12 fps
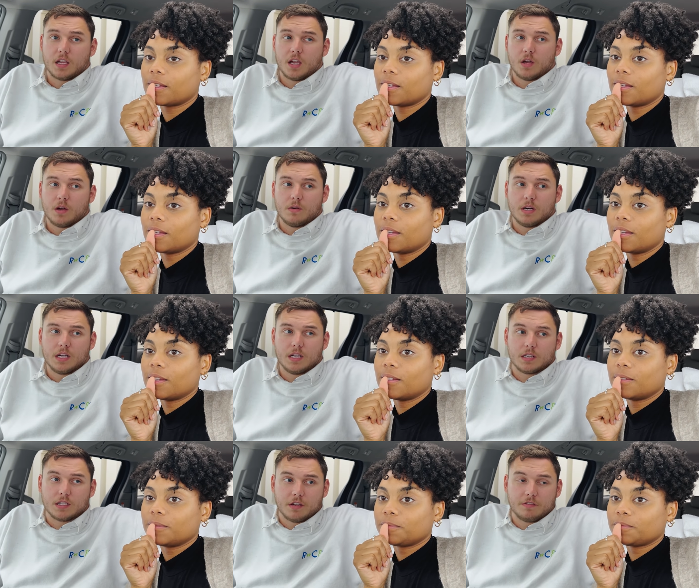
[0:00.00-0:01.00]
Speaker 1: go
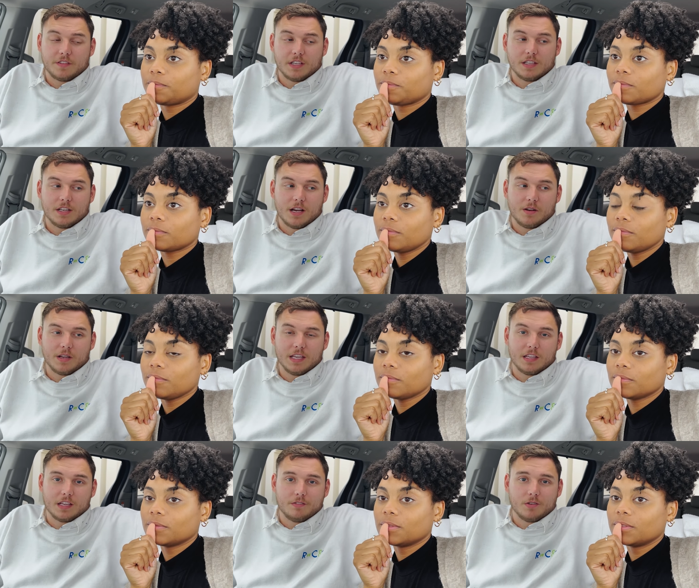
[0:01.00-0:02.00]
uh, go feed the
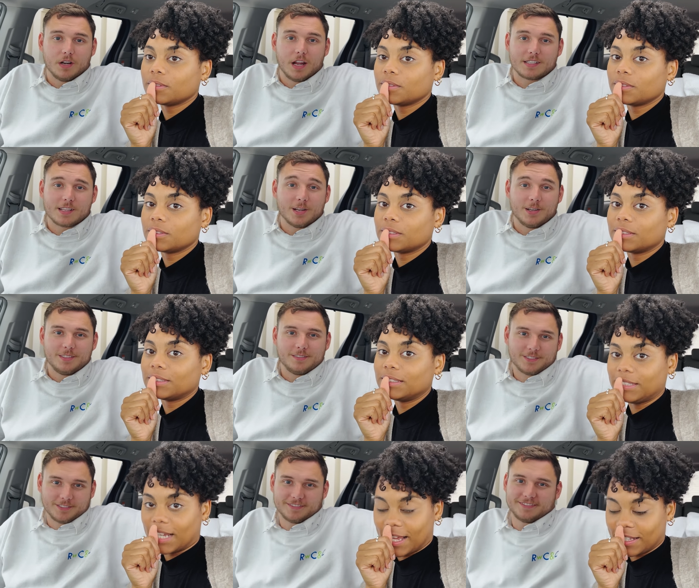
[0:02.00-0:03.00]
doggy and give her lots of love.
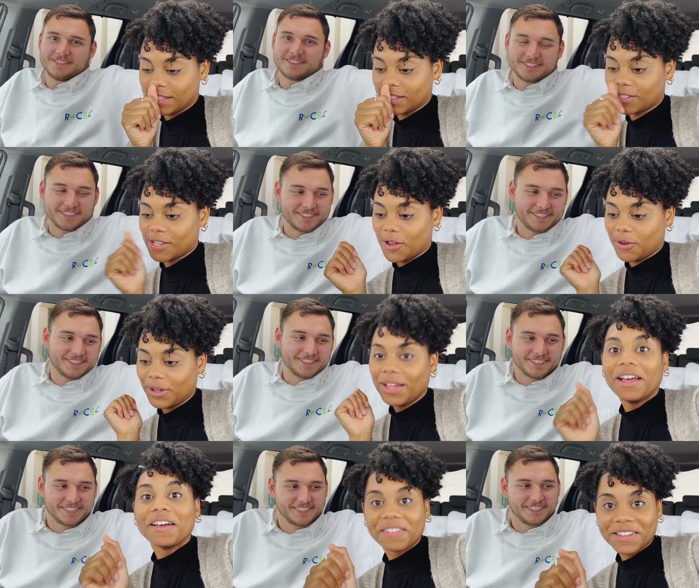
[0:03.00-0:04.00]
Speaker 2: Yes. So
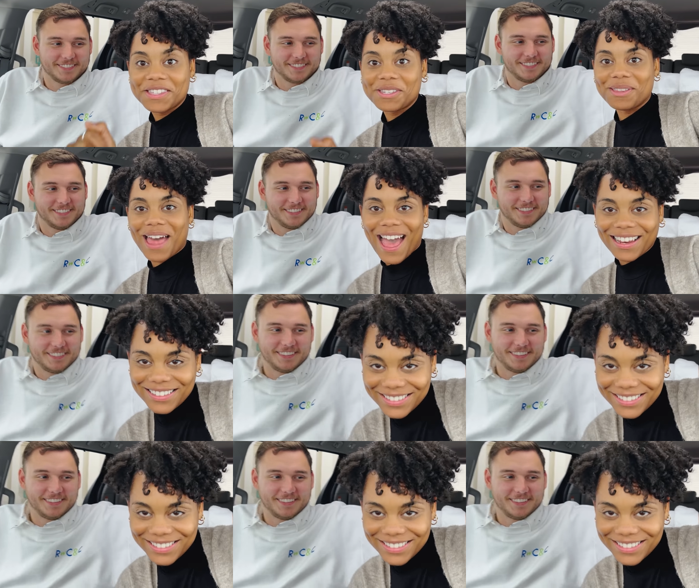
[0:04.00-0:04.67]
let's do that.